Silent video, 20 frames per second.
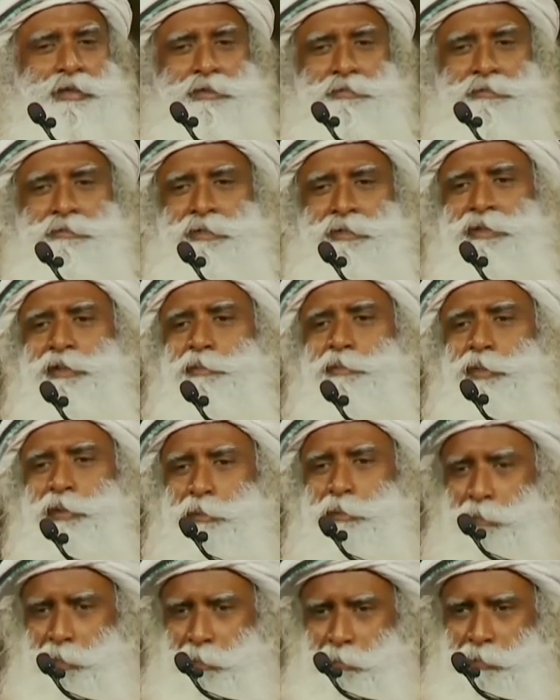is for
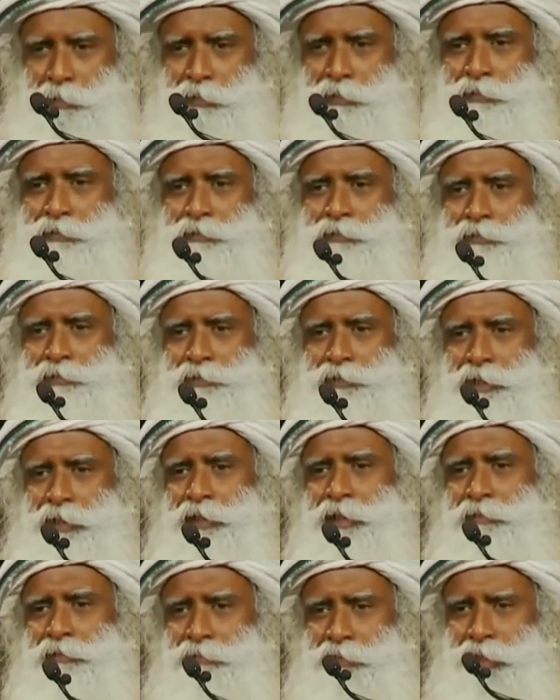crippled people. It's
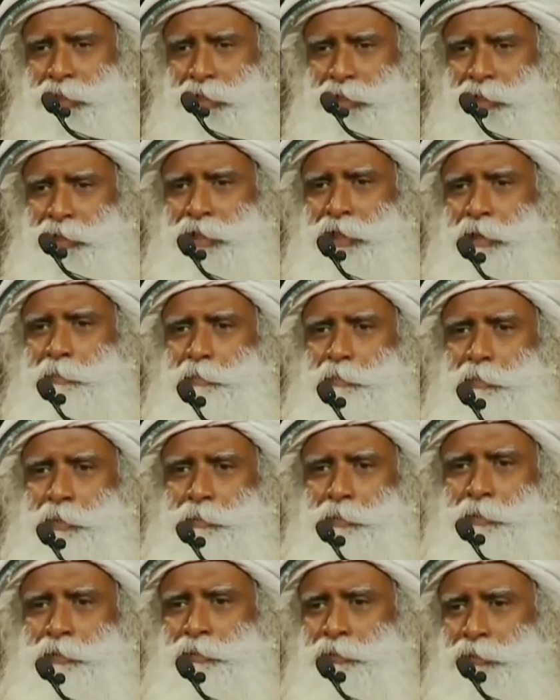like for handicapped
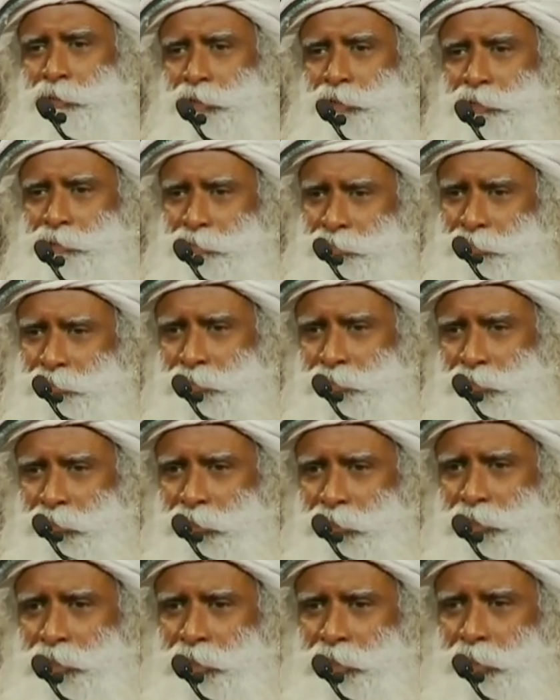people who
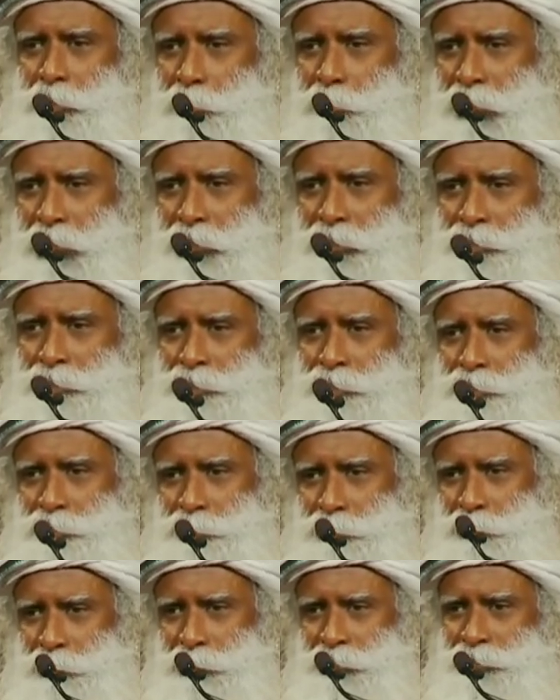cannot balance on
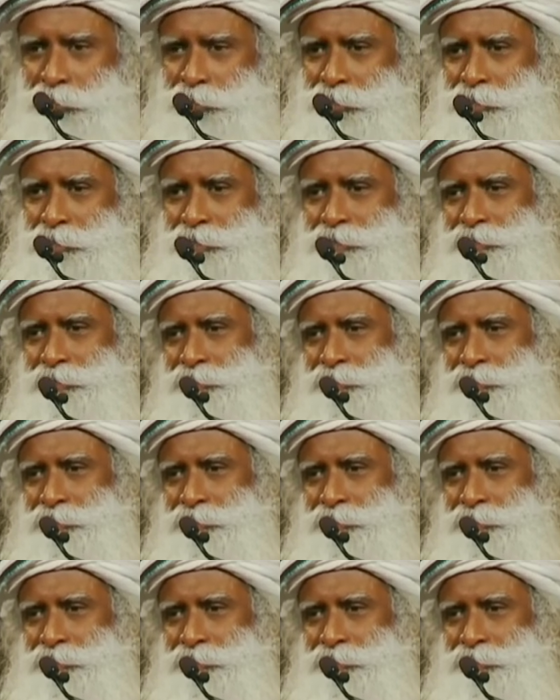two wheels.